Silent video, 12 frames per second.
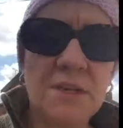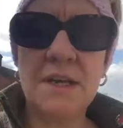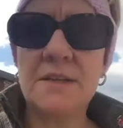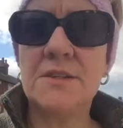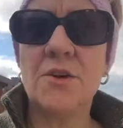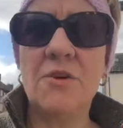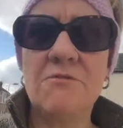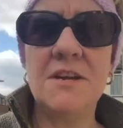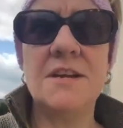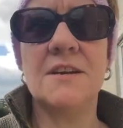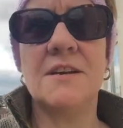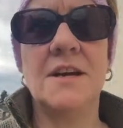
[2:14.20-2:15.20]
get
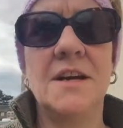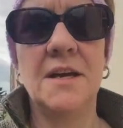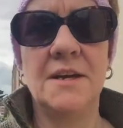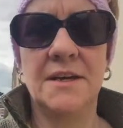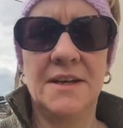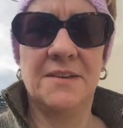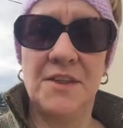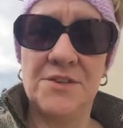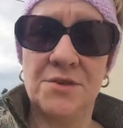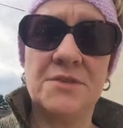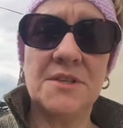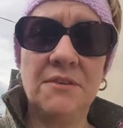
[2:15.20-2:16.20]
diarrhea. They
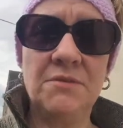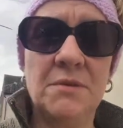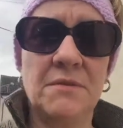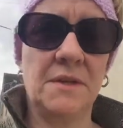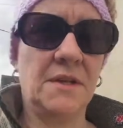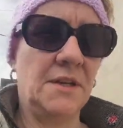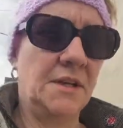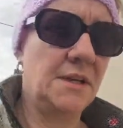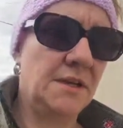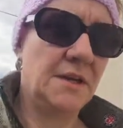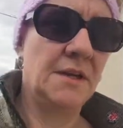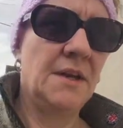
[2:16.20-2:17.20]
do stuff with it.
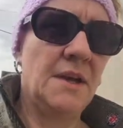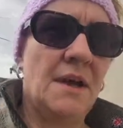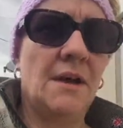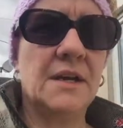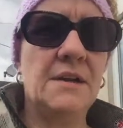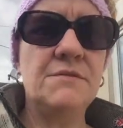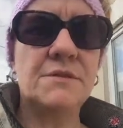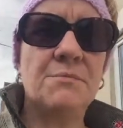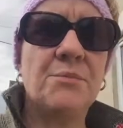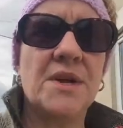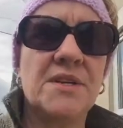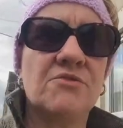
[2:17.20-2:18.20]
I gave him some
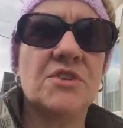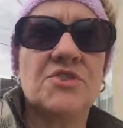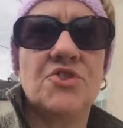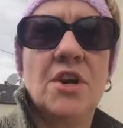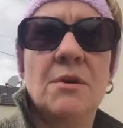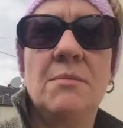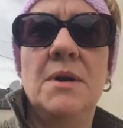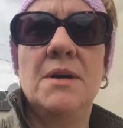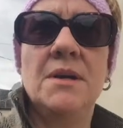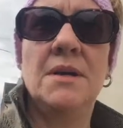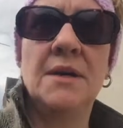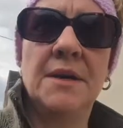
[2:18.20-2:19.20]
Pedigree Chum
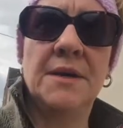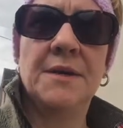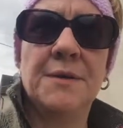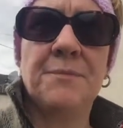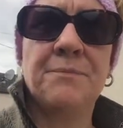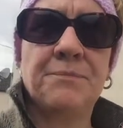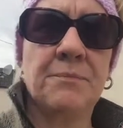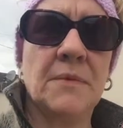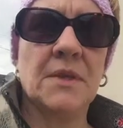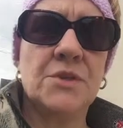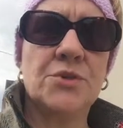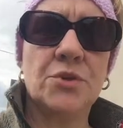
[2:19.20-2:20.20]

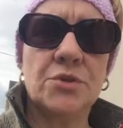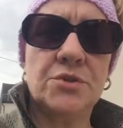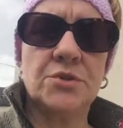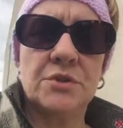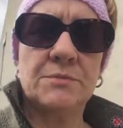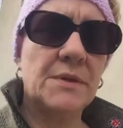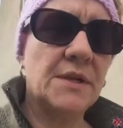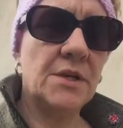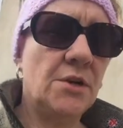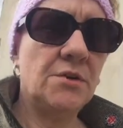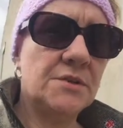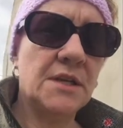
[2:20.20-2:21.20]
dog chews, but they
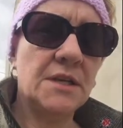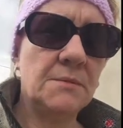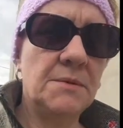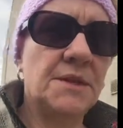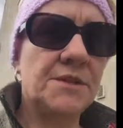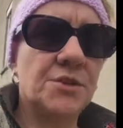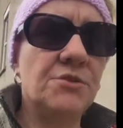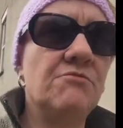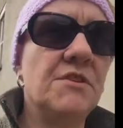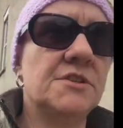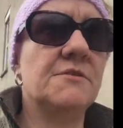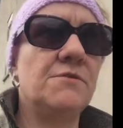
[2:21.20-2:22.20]
can't take them if they're too
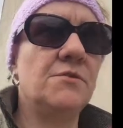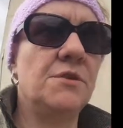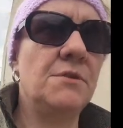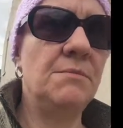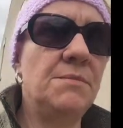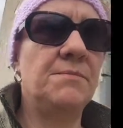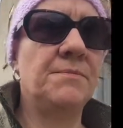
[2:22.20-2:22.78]
rich for them.